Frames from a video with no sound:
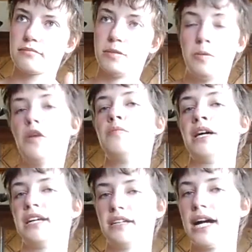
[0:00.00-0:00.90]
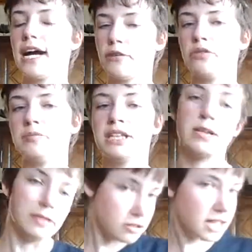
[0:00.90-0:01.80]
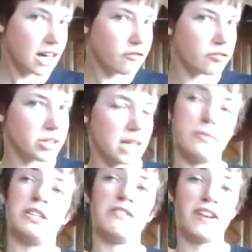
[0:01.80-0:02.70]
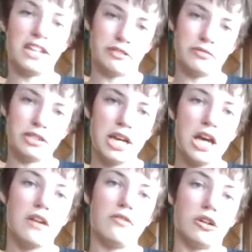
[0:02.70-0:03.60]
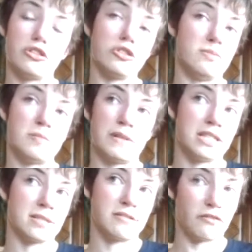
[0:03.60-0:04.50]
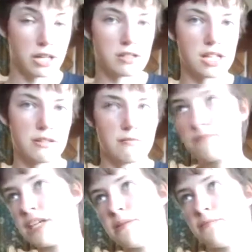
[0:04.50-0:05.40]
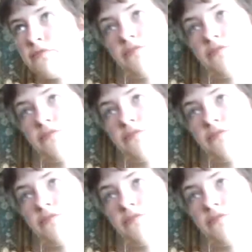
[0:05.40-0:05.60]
diploma, I will be coming to California, but if I don't, well, I'll just be spending time in France and making